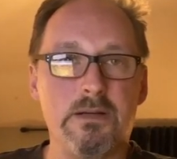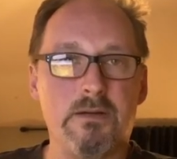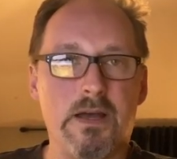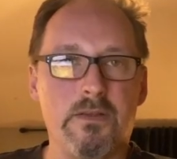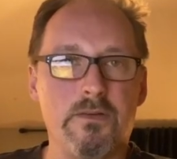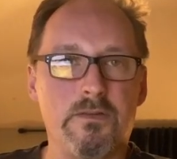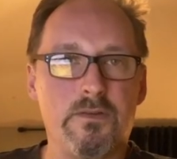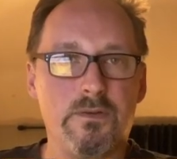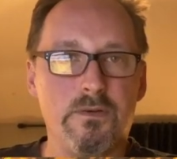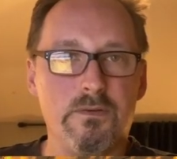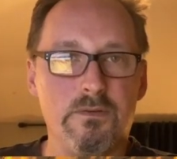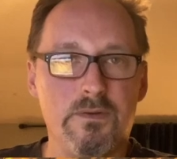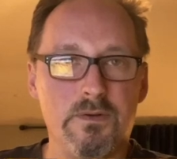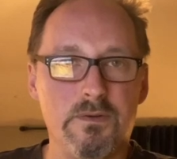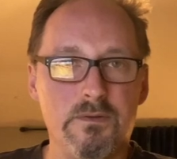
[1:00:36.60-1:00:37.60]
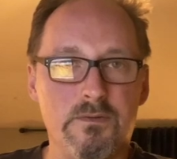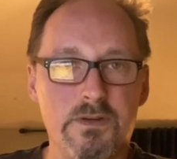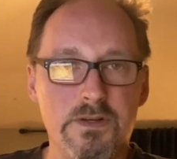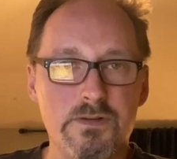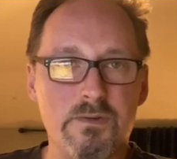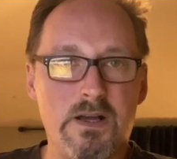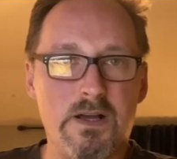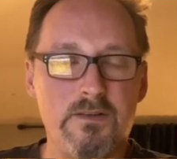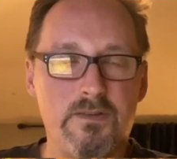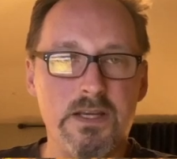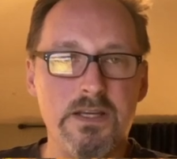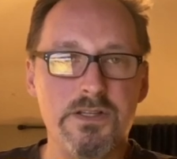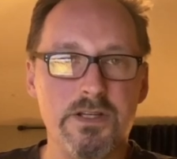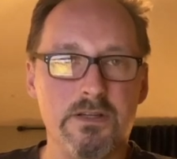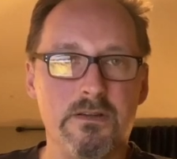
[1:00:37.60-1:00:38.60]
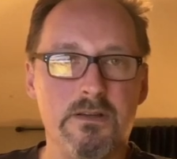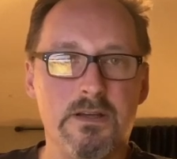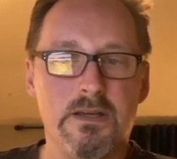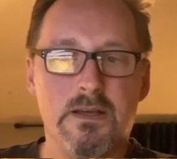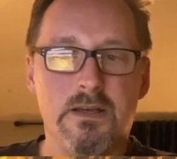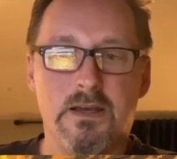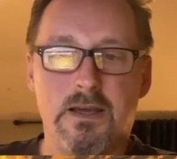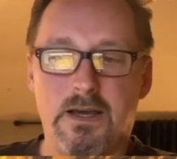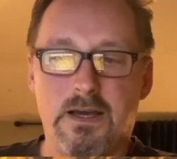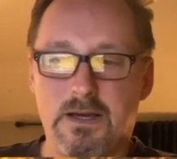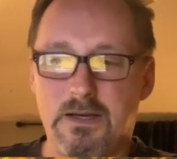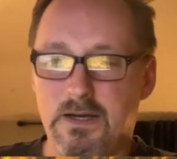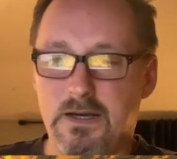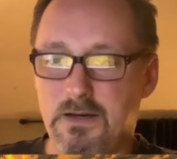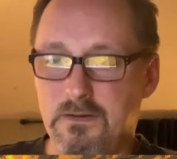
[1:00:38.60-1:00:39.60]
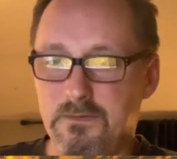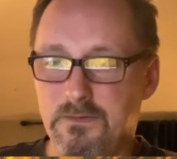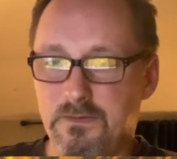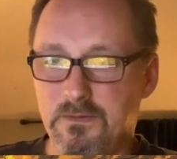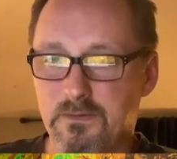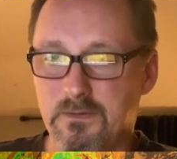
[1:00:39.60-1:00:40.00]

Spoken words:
rather to do visualization of